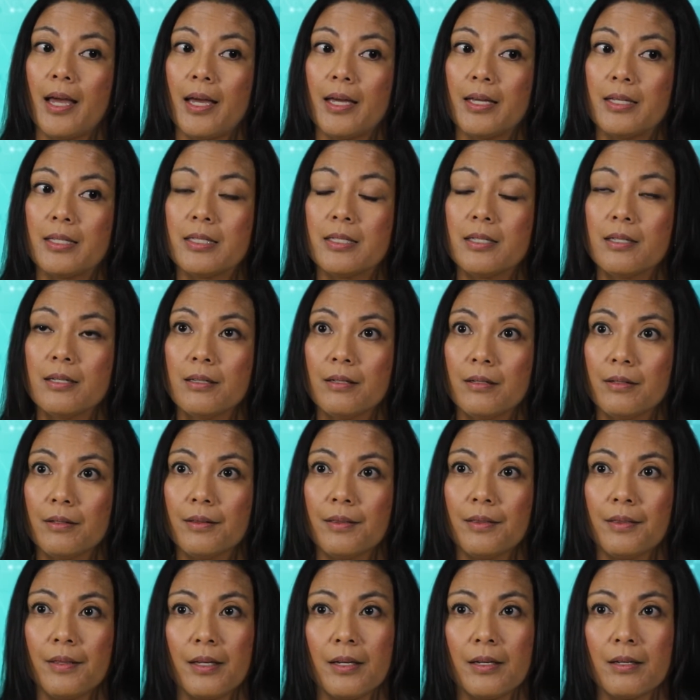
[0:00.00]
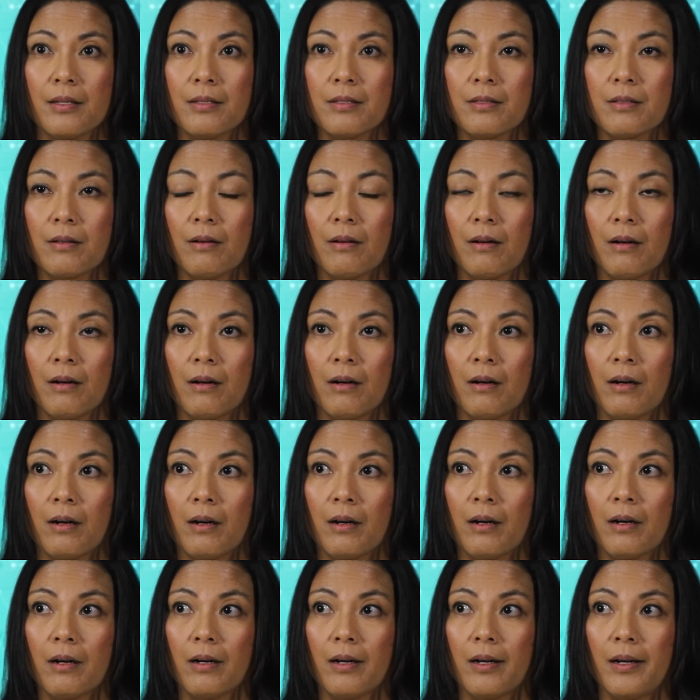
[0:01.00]
until things
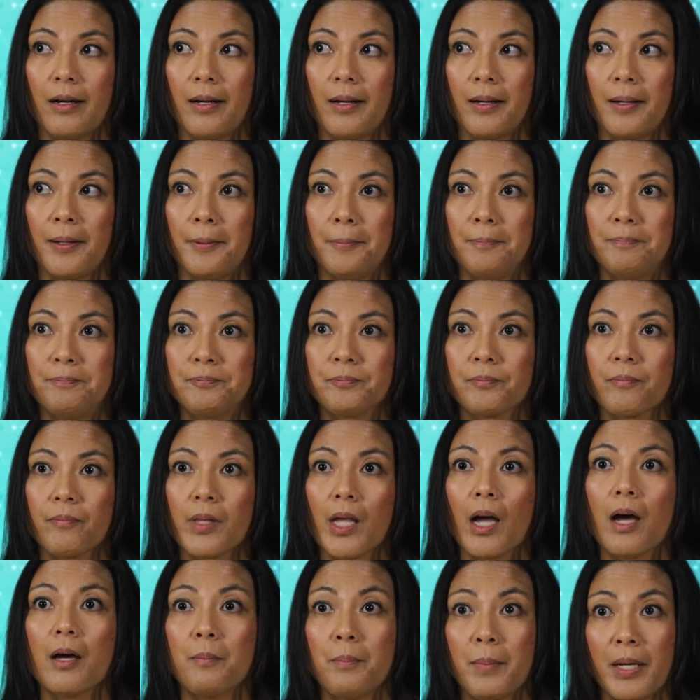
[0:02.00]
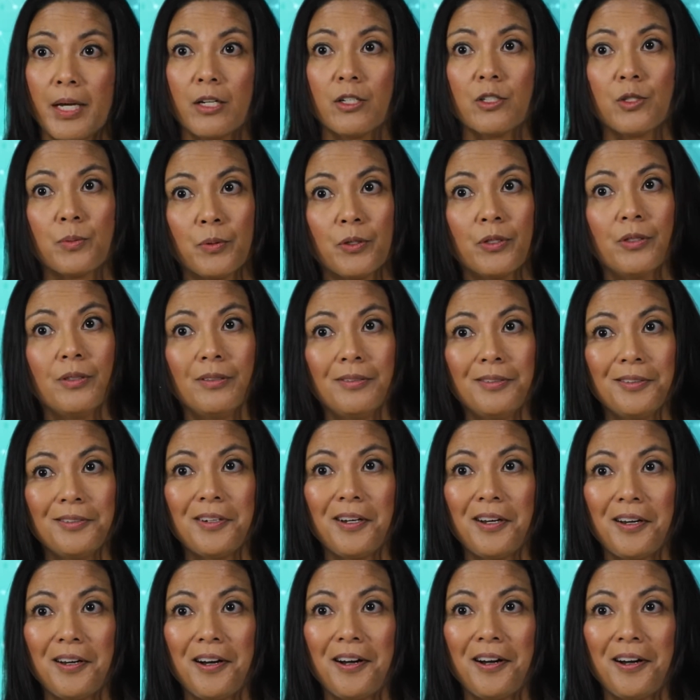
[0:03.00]
are unmanageable
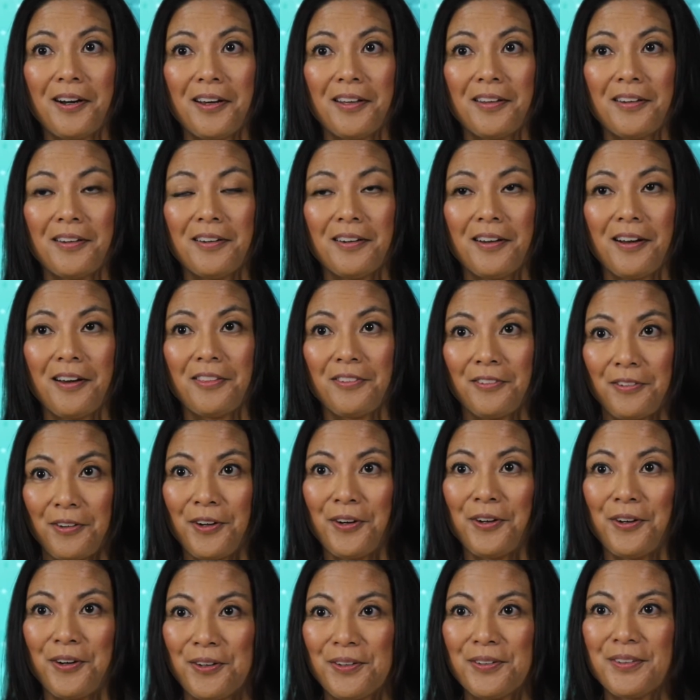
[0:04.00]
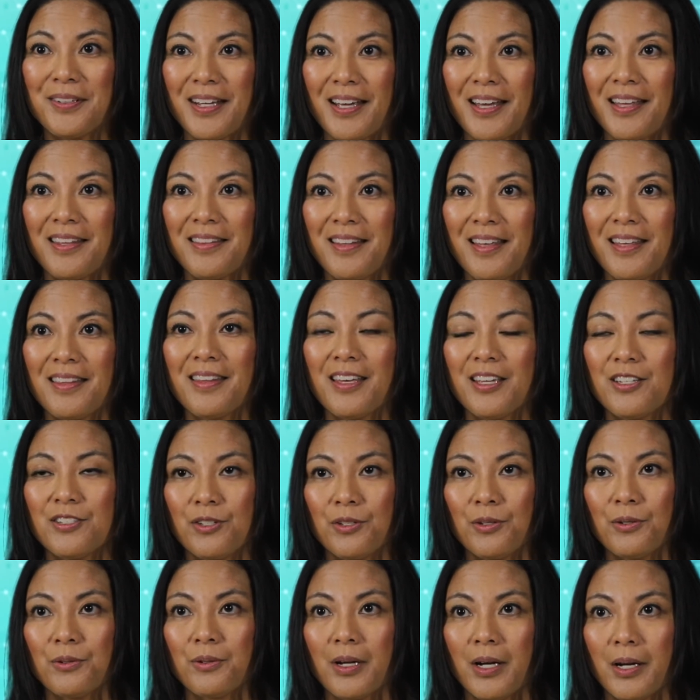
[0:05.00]
on their own, and then they
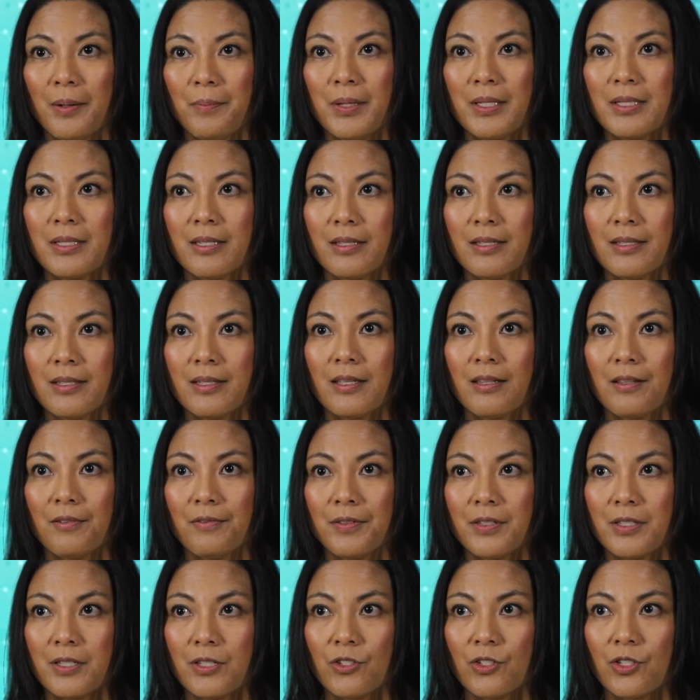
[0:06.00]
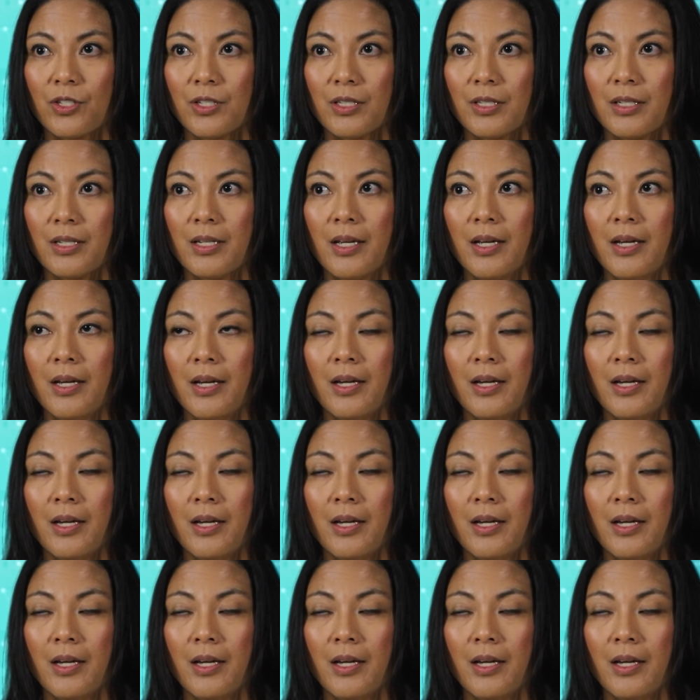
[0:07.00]
do come in to see the physician.